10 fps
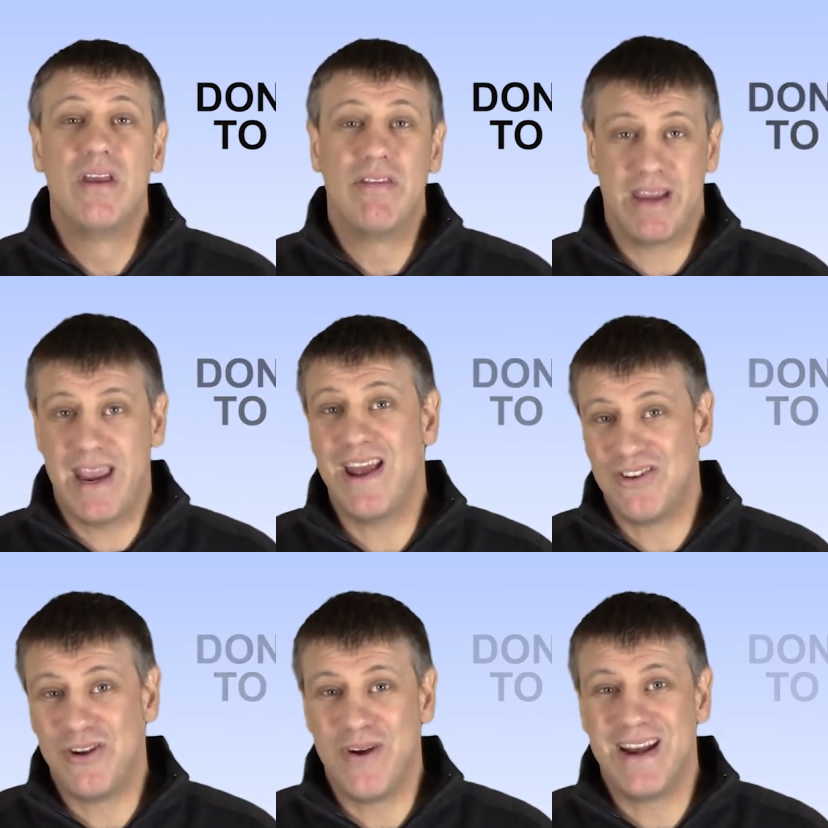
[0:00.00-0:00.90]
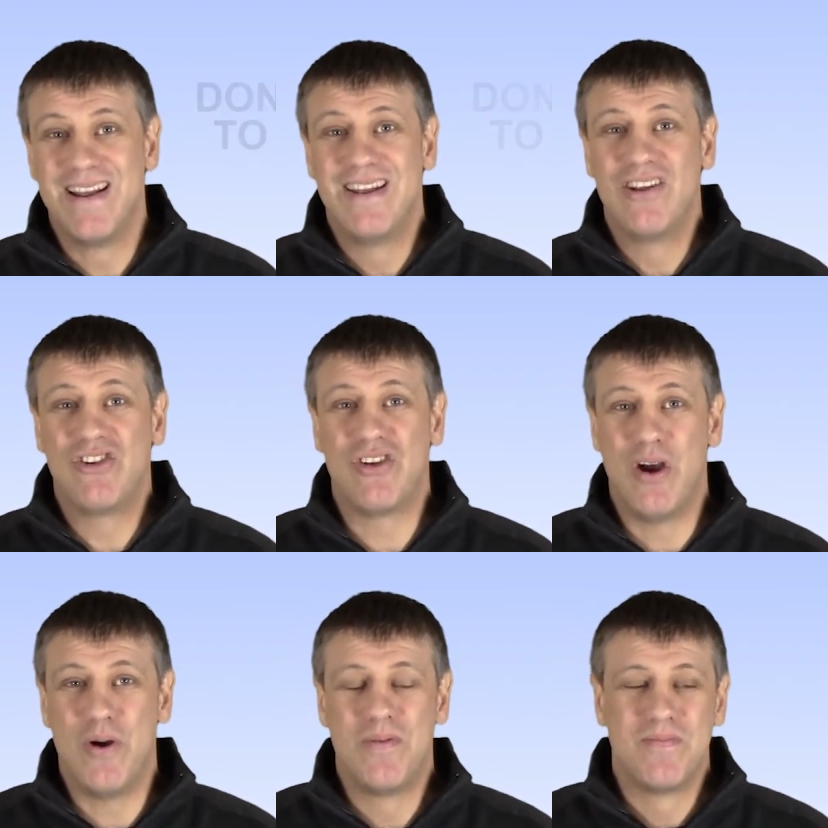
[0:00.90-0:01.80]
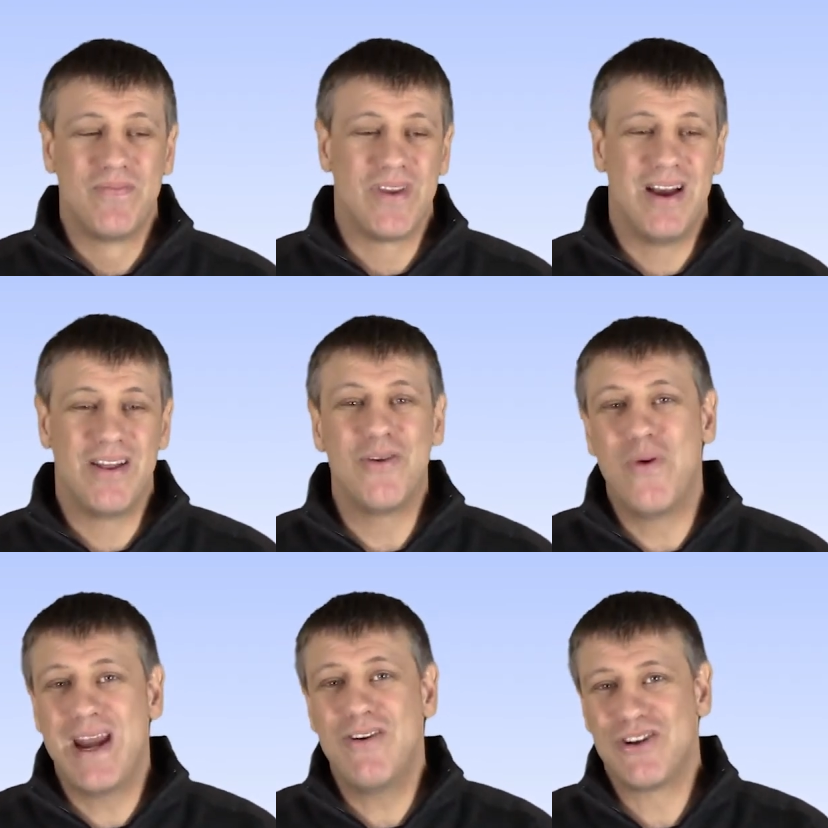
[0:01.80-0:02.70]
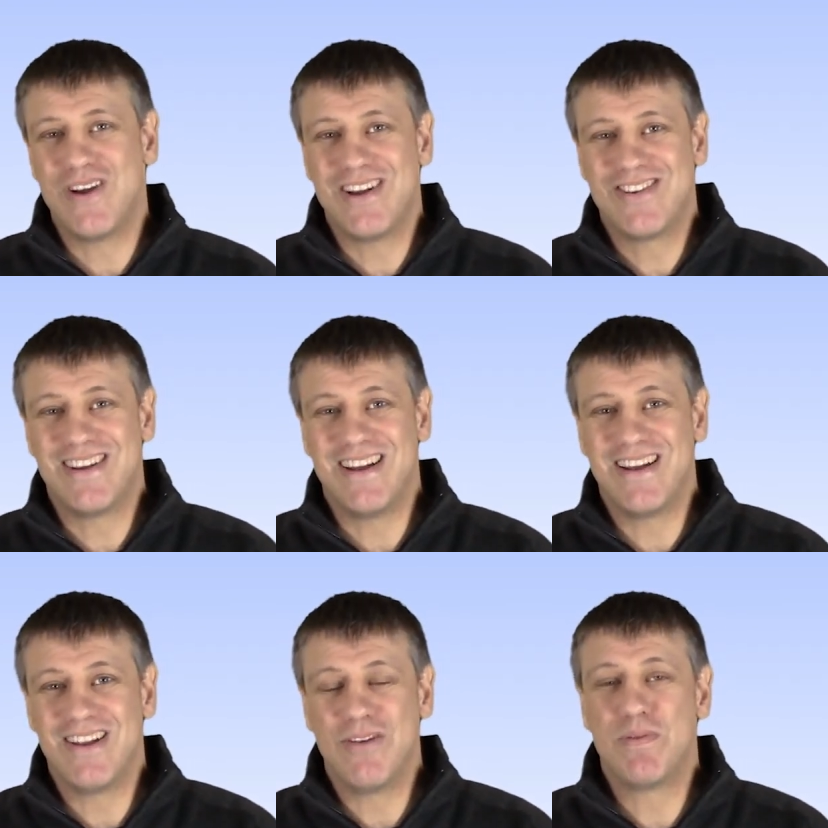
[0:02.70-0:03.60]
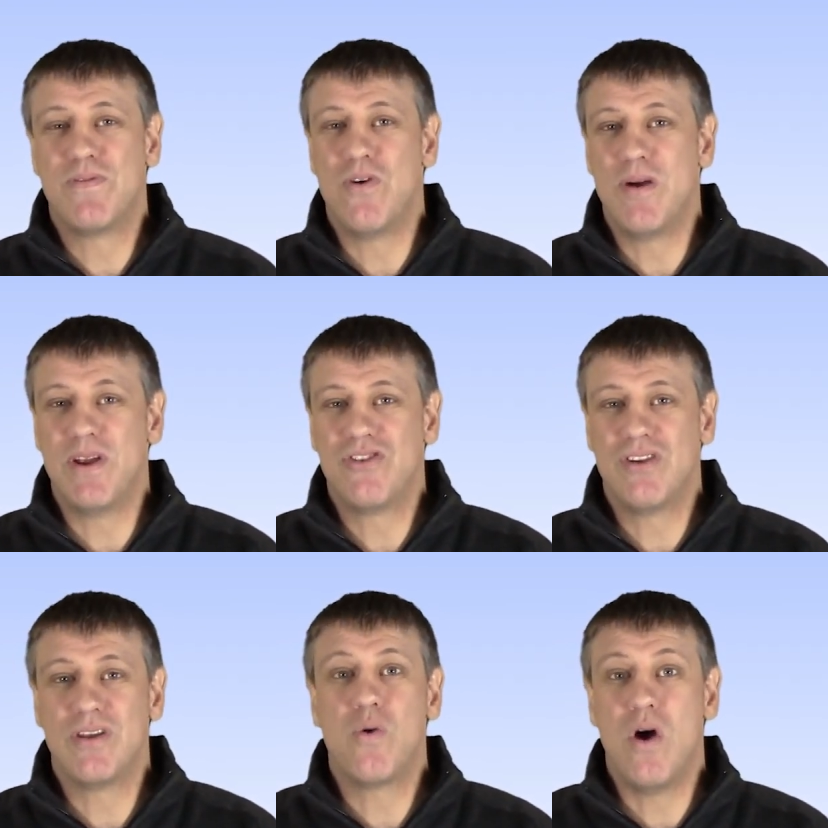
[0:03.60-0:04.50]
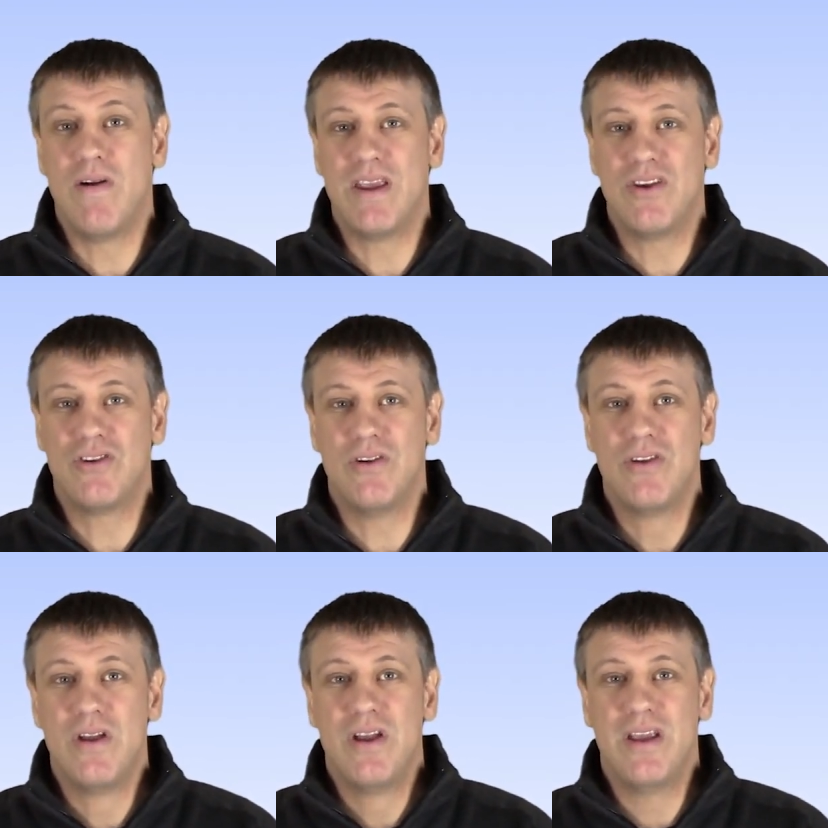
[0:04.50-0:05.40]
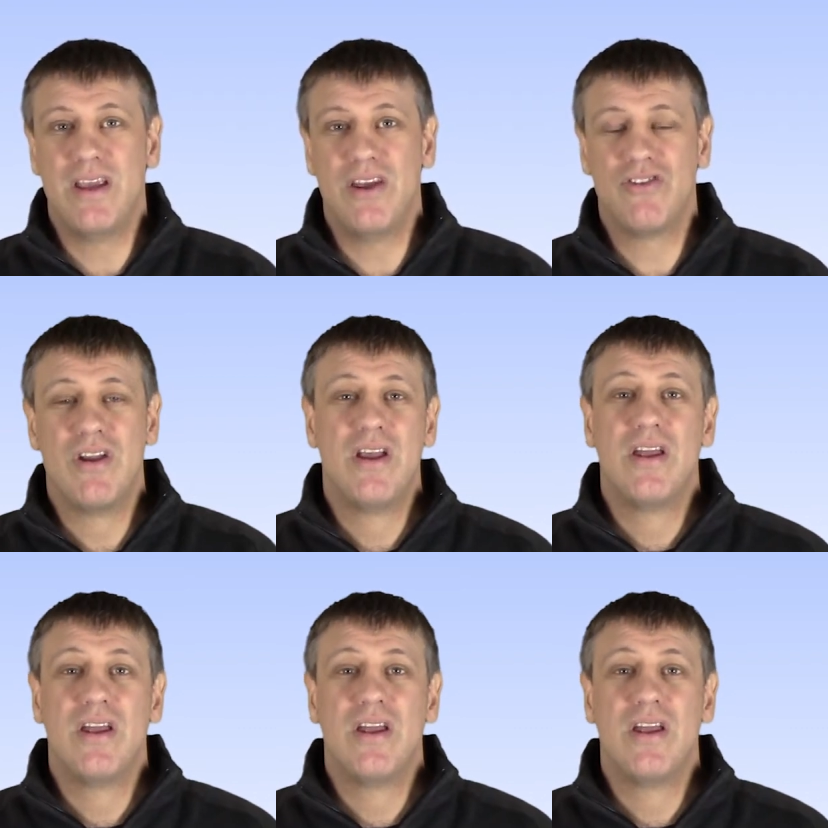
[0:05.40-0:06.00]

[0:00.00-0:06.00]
they can't do it. So the way to address the performance and the quality issues is